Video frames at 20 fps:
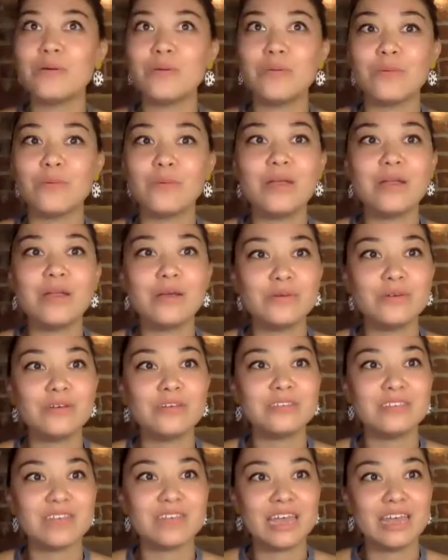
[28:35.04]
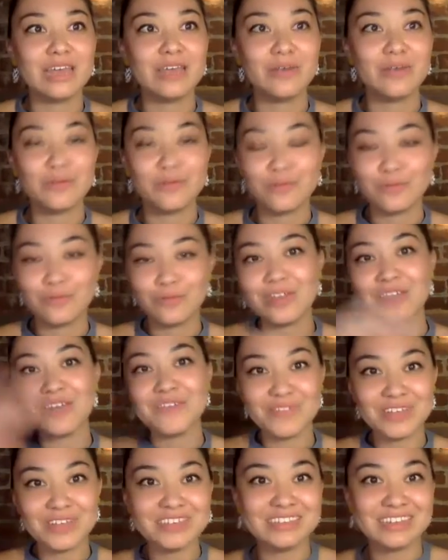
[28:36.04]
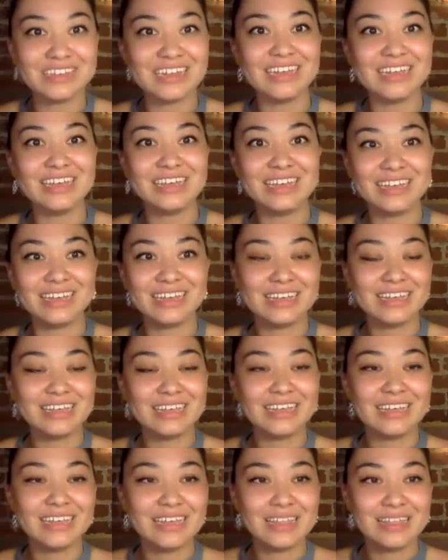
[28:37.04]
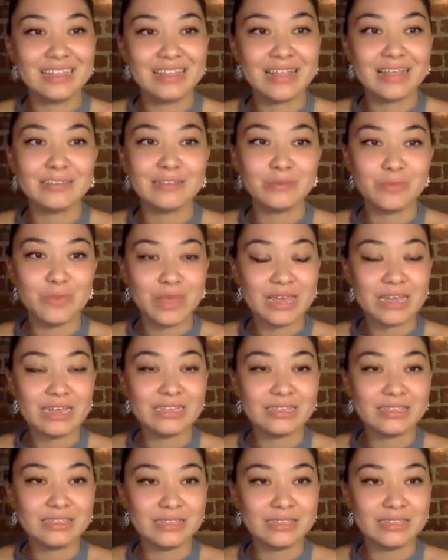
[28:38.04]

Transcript: what it was like revisiting that space?